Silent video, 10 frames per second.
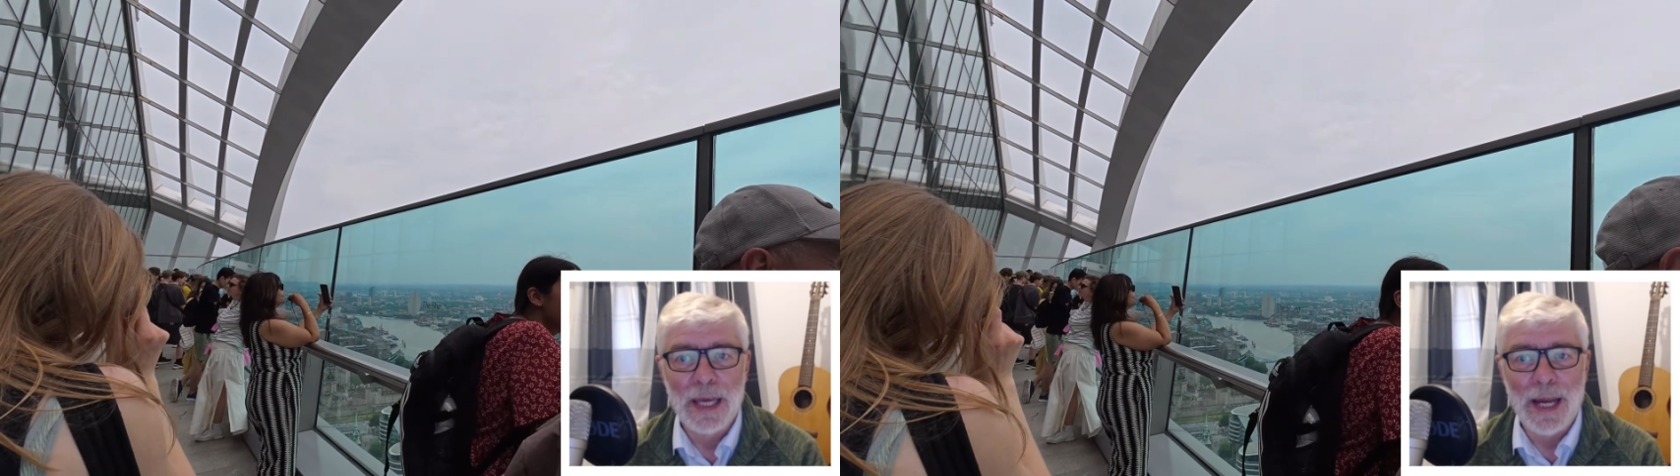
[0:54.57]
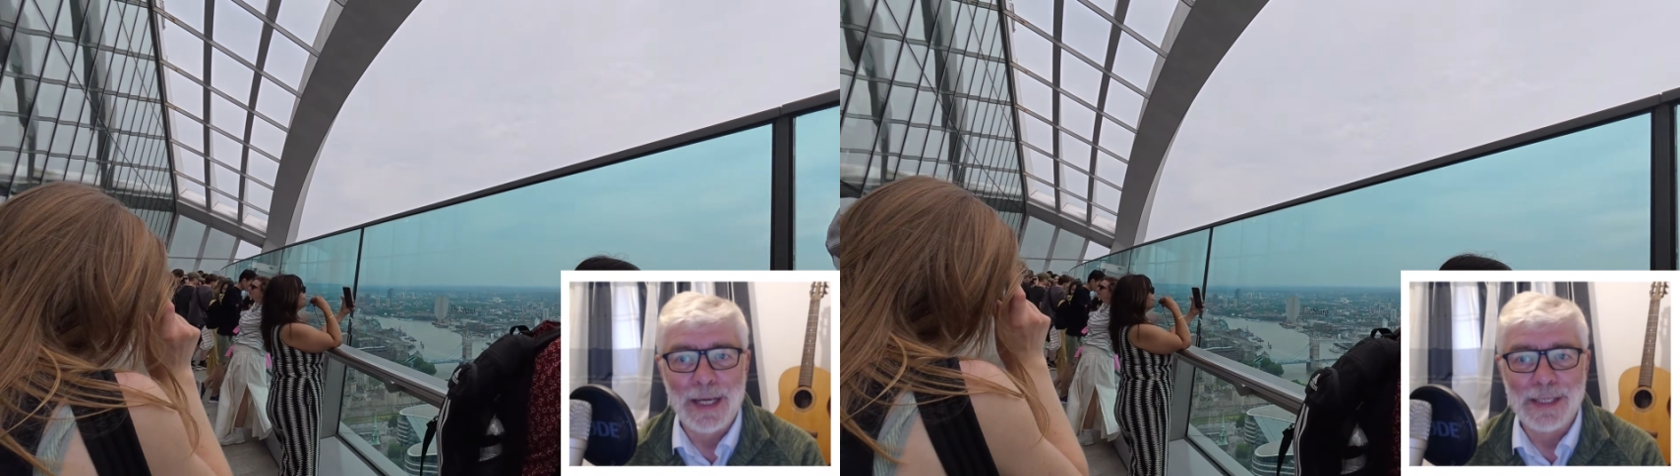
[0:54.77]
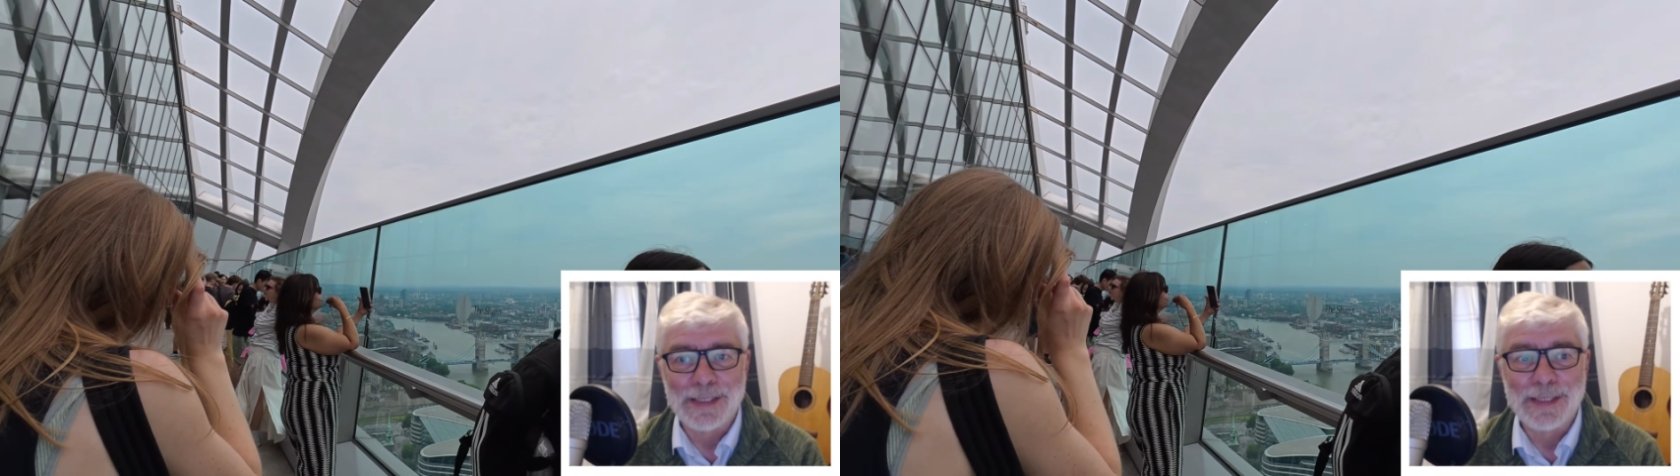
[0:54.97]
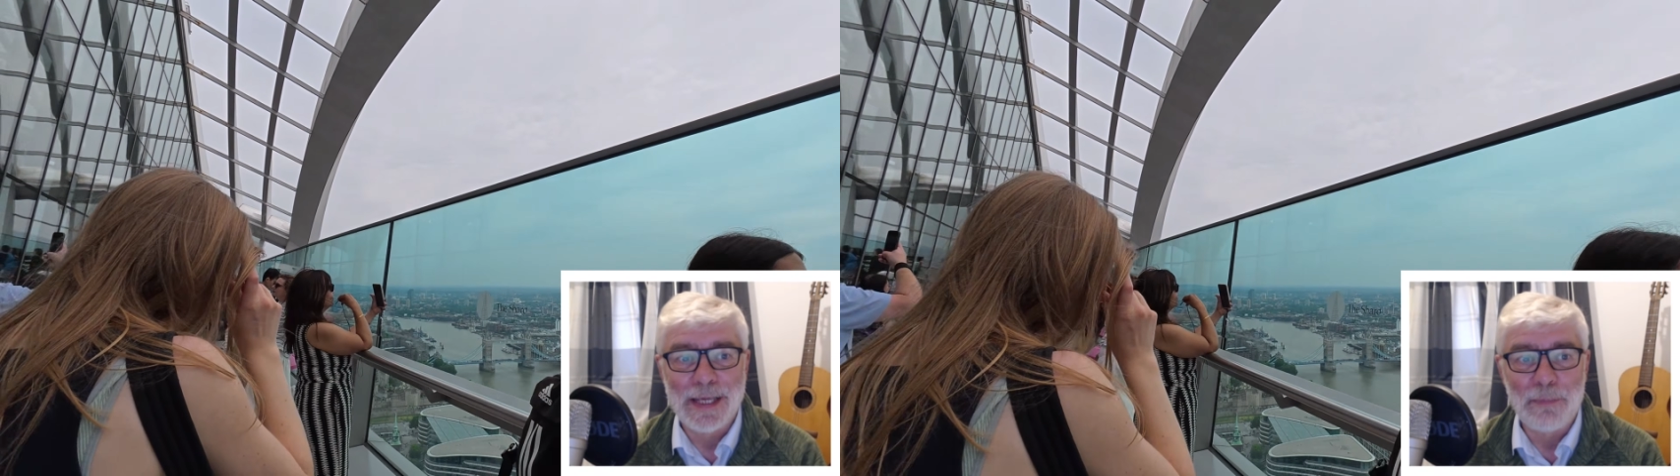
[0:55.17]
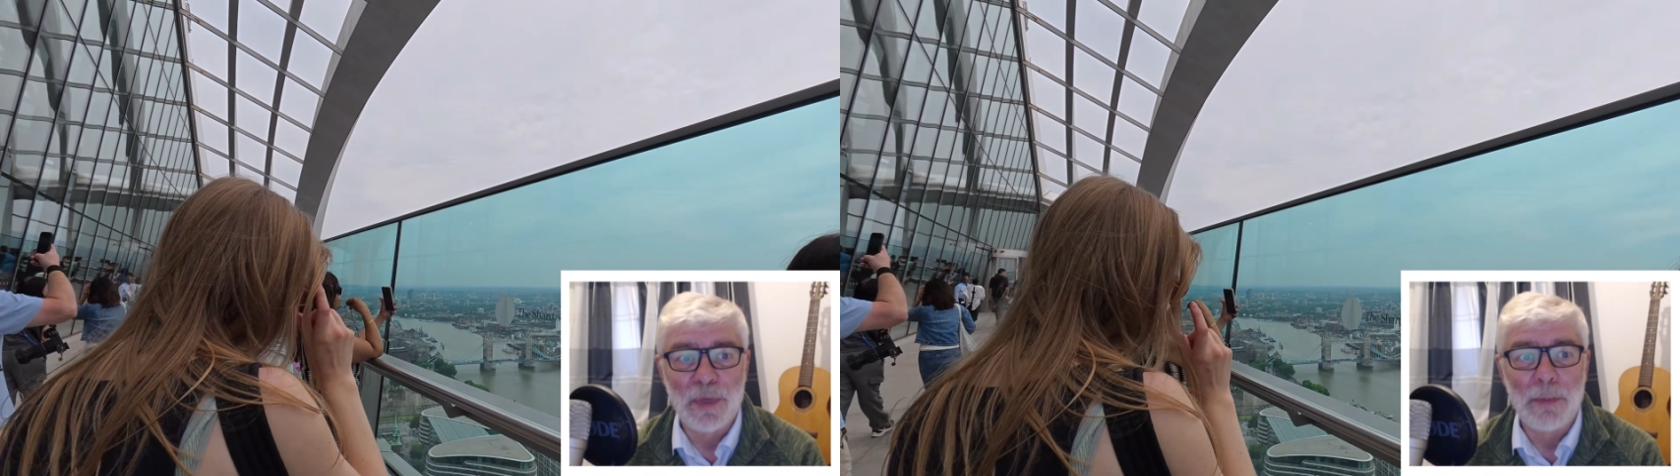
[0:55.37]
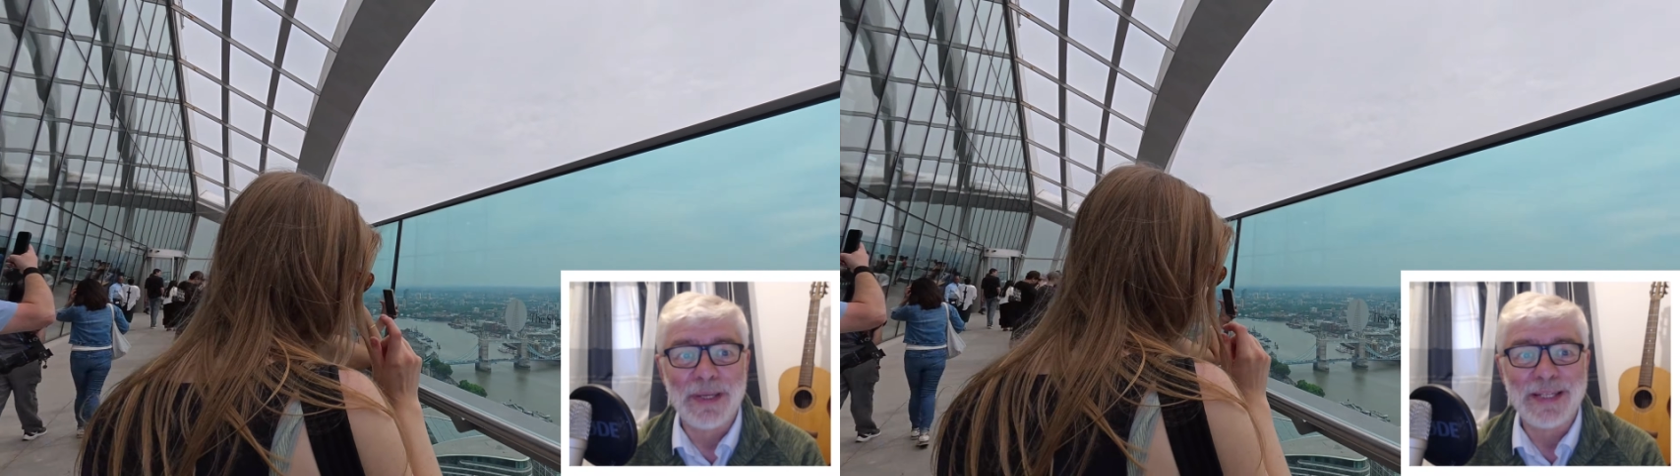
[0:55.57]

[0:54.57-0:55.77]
and it's tip number